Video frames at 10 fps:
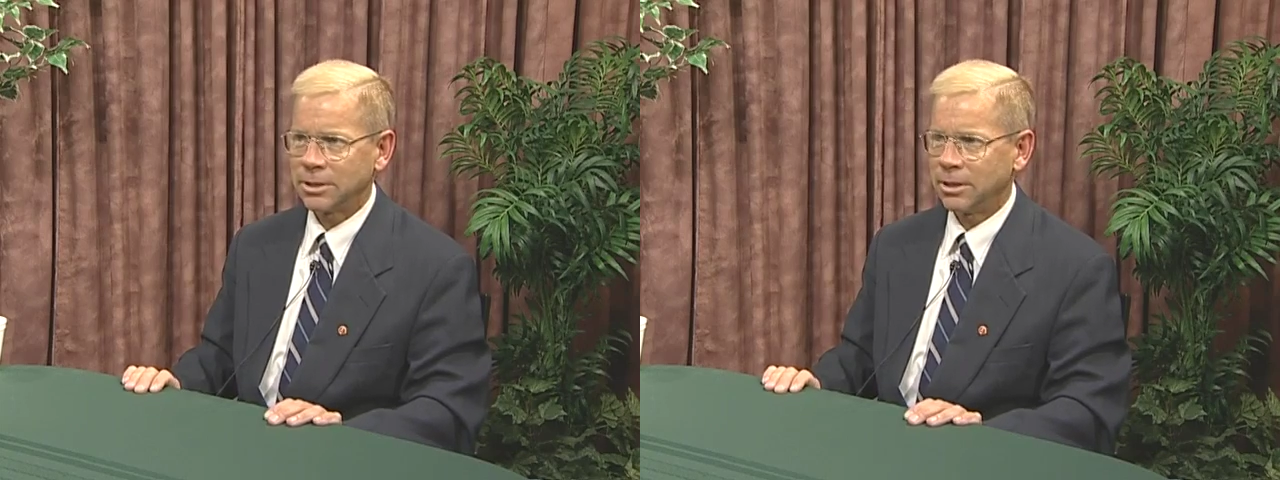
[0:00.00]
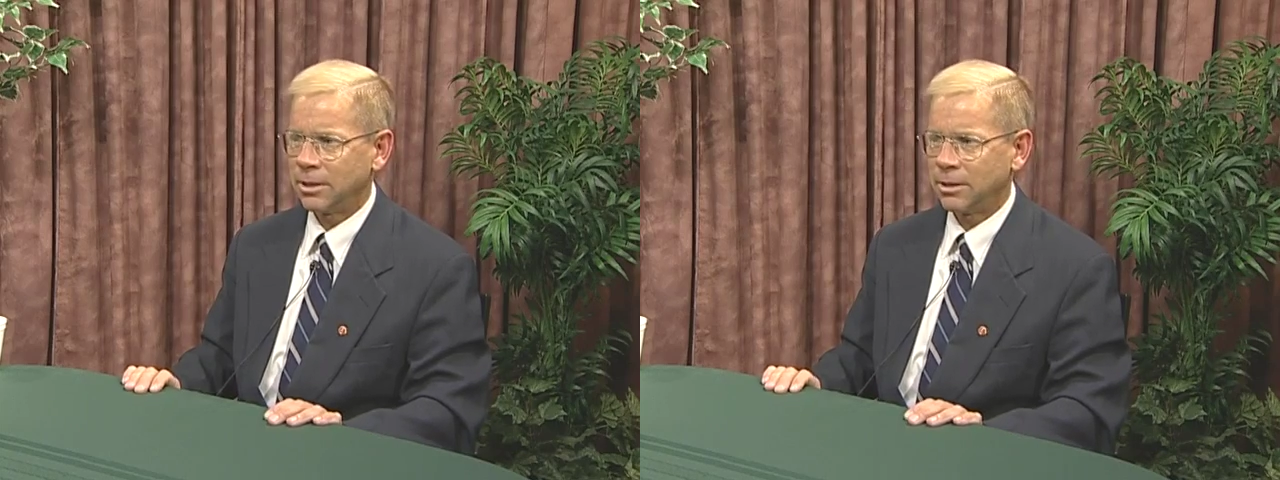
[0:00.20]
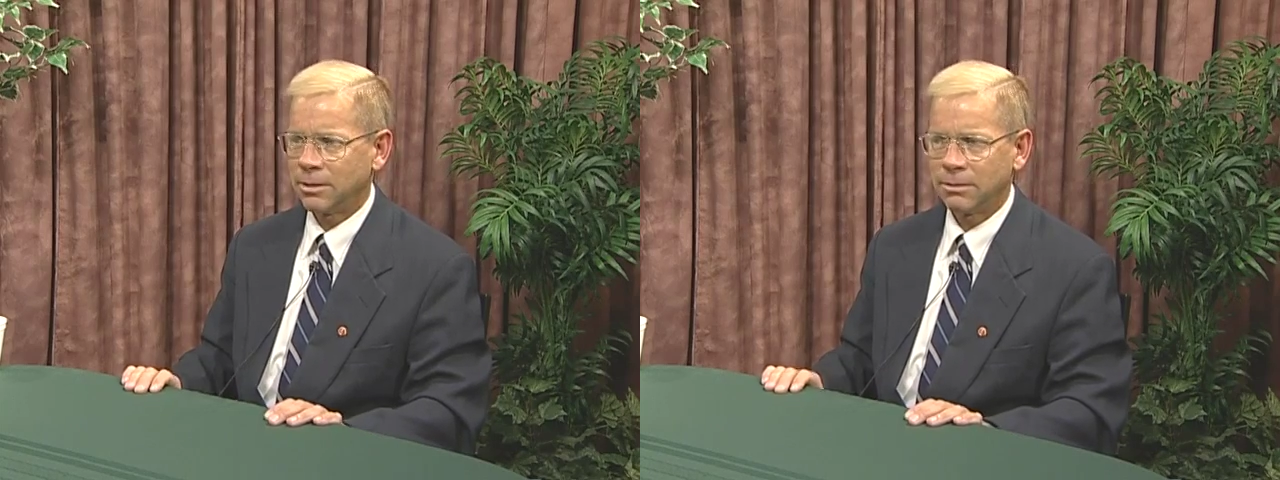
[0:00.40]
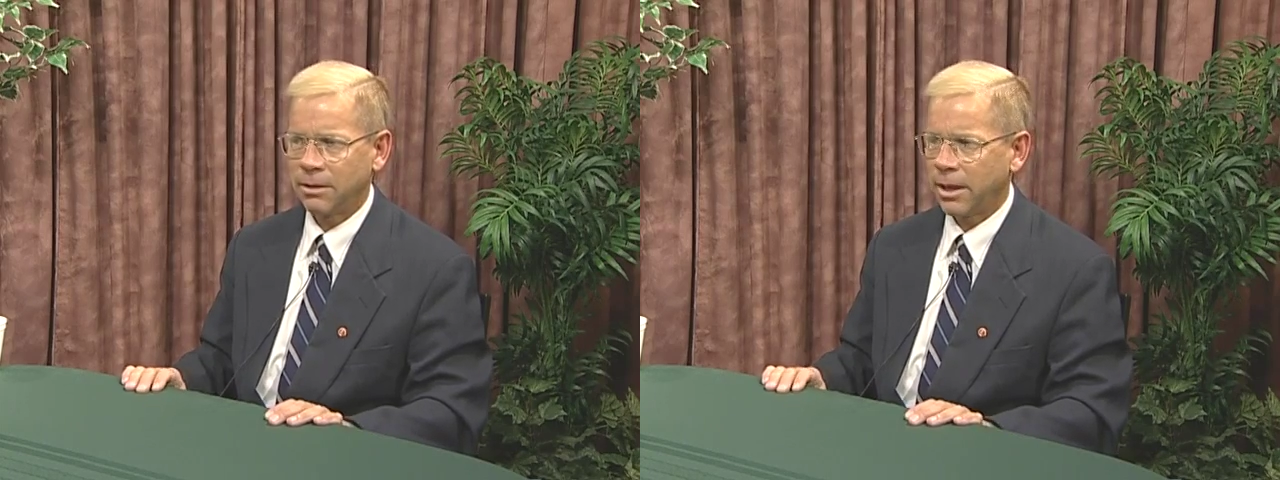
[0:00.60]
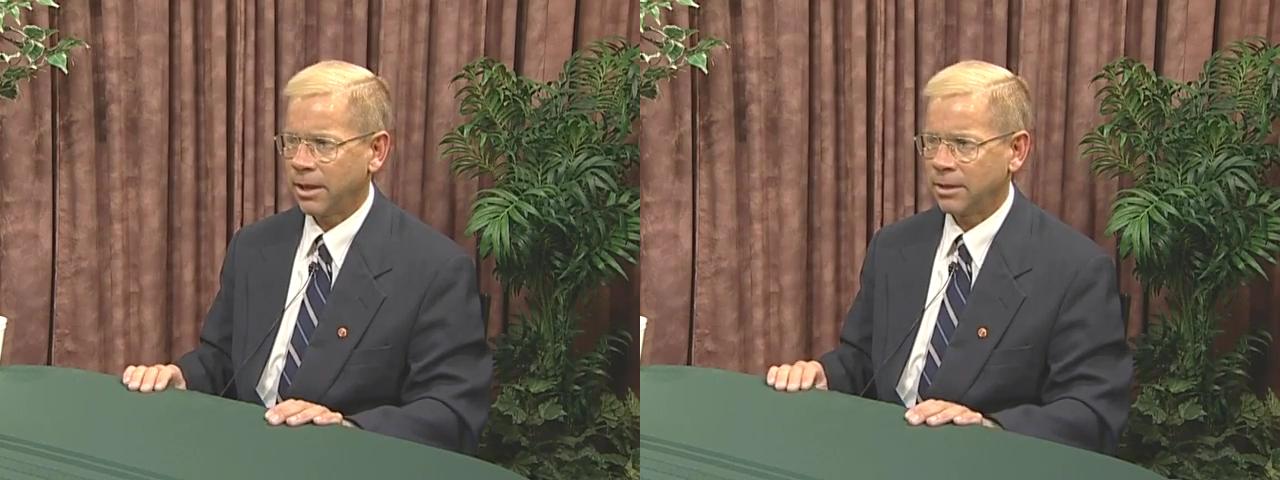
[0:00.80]

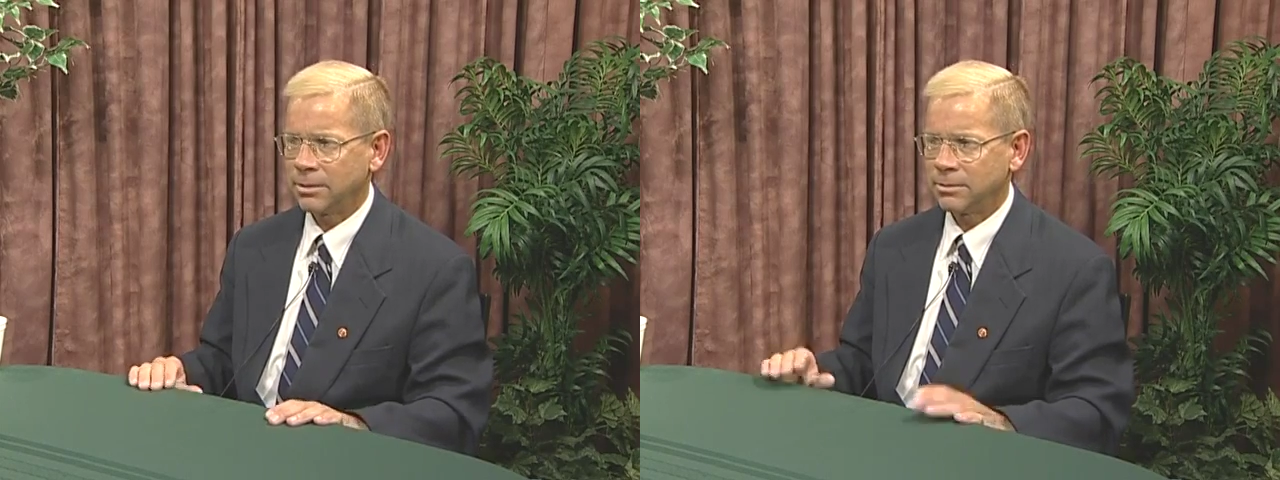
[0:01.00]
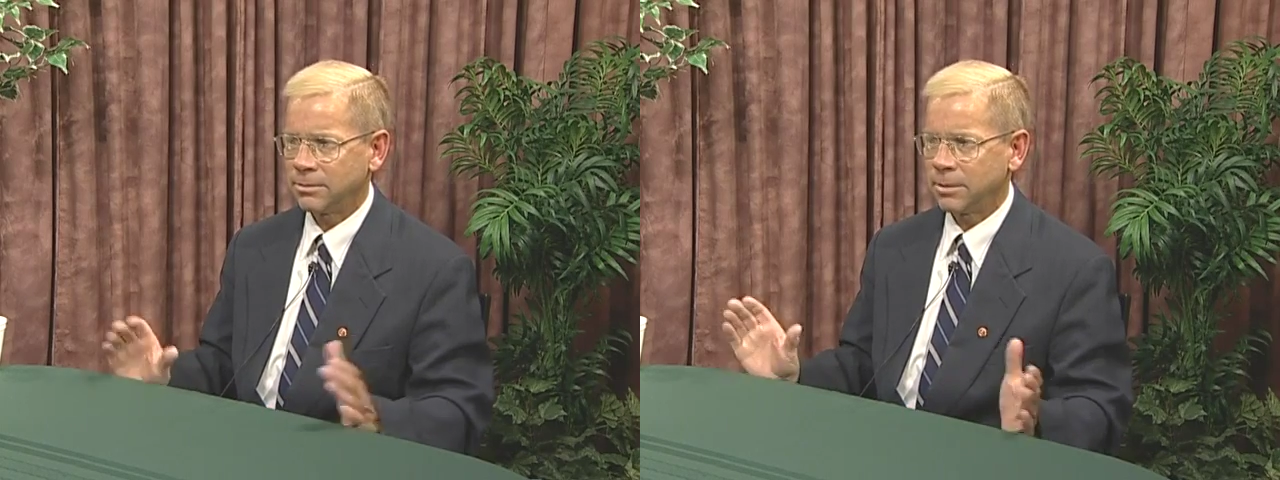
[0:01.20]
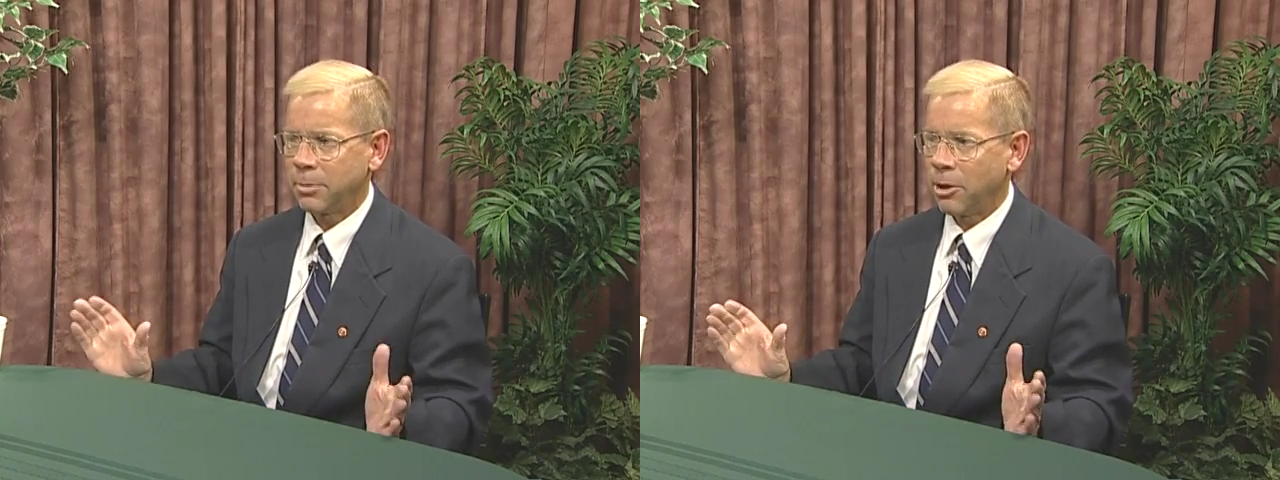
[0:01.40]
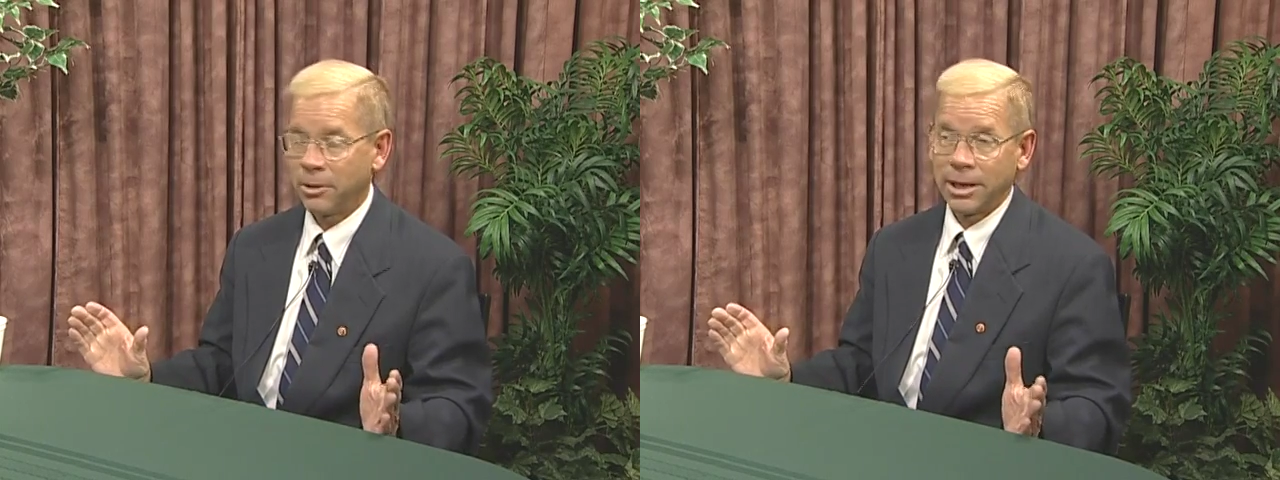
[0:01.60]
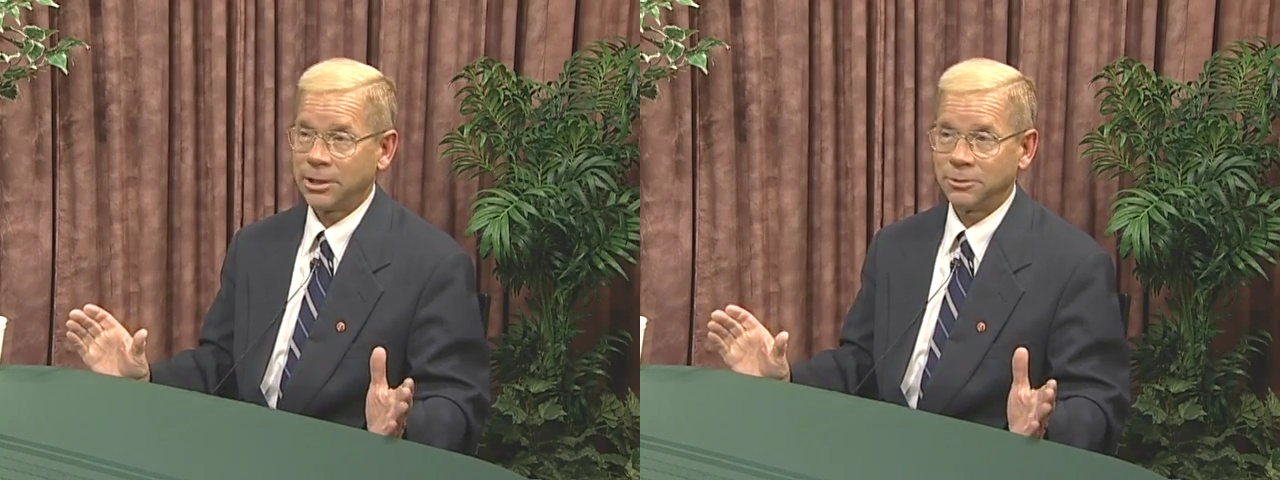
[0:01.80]
and the
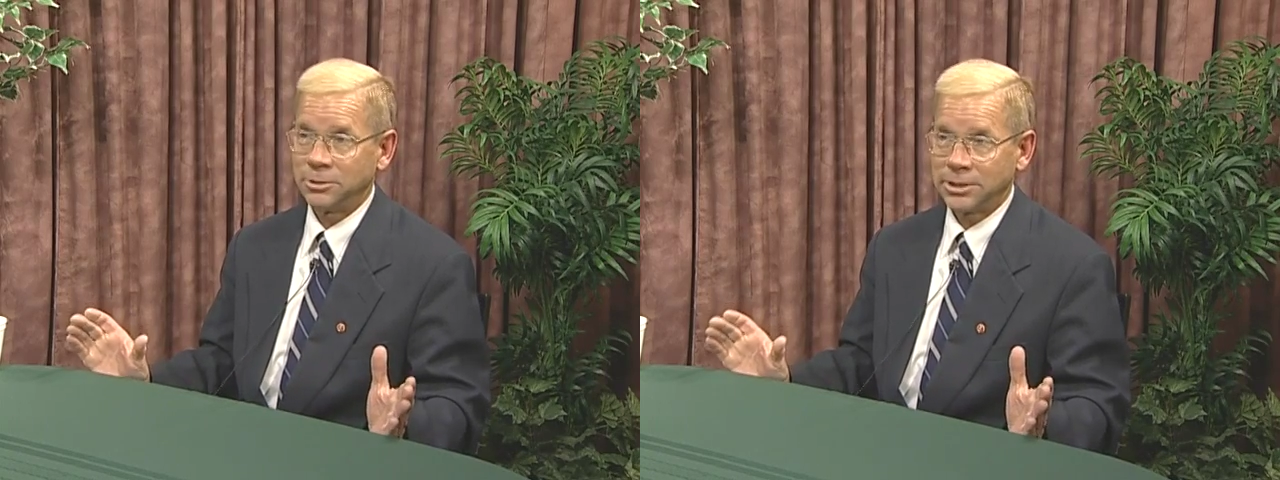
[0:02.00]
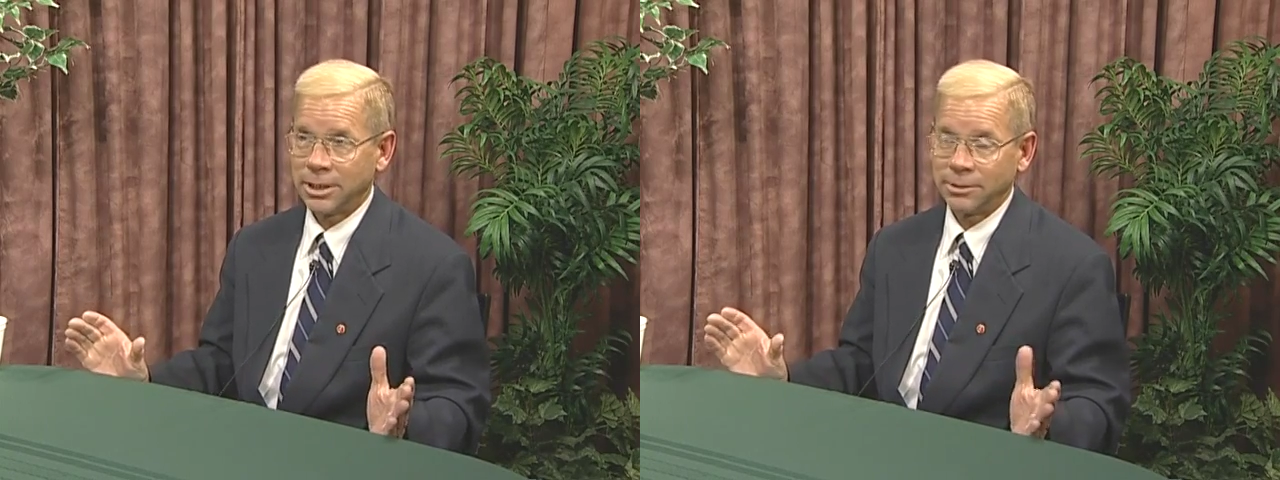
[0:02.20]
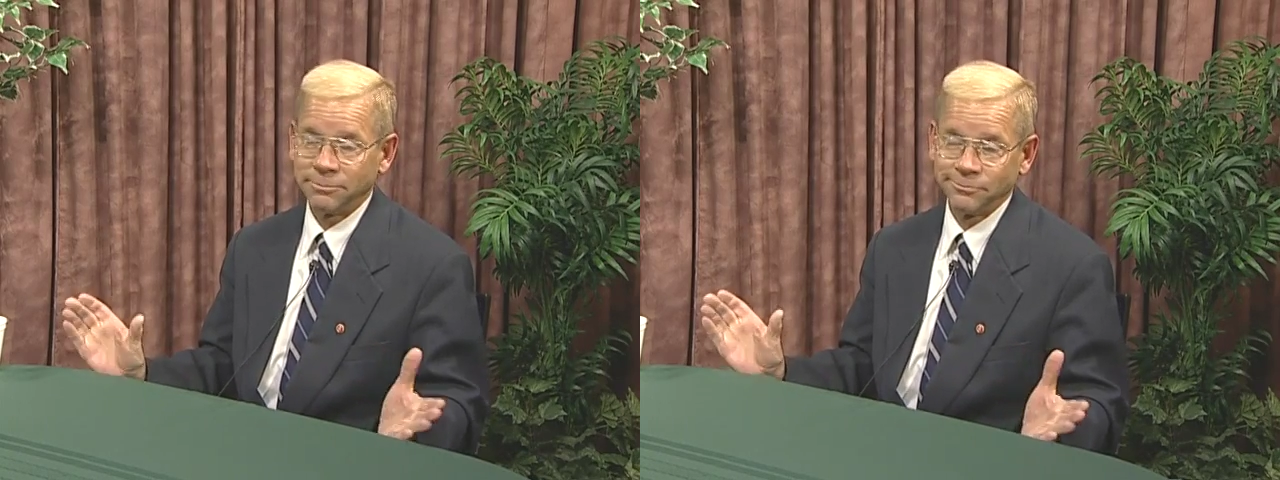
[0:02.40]
power got to his head.